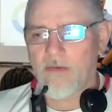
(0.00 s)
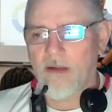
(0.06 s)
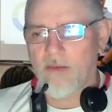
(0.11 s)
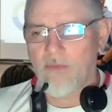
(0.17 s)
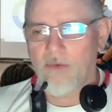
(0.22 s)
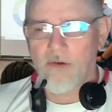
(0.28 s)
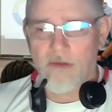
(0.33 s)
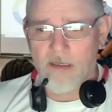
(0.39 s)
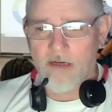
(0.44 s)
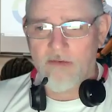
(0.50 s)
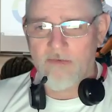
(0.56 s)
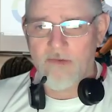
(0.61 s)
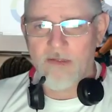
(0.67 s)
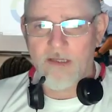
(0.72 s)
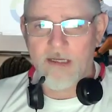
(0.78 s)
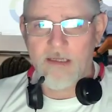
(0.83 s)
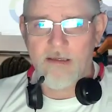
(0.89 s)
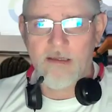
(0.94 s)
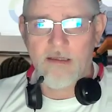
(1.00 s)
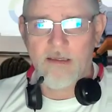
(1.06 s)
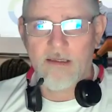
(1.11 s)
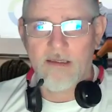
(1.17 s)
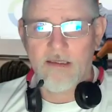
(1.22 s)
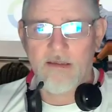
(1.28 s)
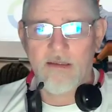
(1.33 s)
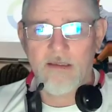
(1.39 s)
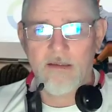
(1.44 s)
and we'll cover that in
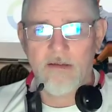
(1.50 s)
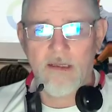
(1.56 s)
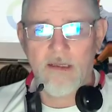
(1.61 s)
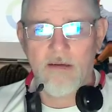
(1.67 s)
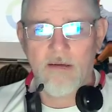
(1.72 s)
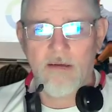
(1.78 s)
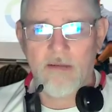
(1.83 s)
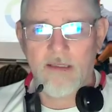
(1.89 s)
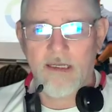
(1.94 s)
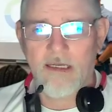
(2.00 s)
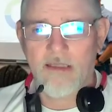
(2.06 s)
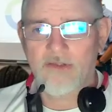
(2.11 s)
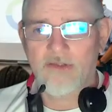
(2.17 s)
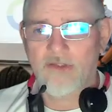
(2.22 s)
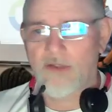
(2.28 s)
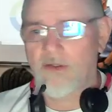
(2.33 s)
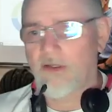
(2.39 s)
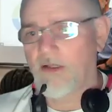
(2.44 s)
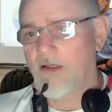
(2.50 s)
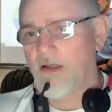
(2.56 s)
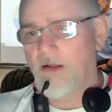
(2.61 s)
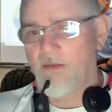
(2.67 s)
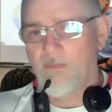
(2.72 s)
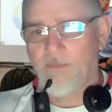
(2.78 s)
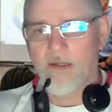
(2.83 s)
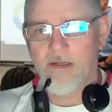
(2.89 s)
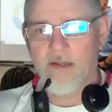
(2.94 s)
length and kind of show you
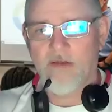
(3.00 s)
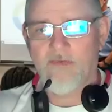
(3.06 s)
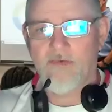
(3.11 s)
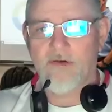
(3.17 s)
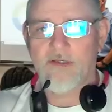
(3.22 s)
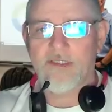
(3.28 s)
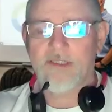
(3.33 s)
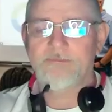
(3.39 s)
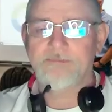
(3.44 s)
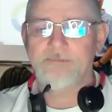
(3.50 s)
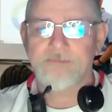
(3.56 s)
the difference.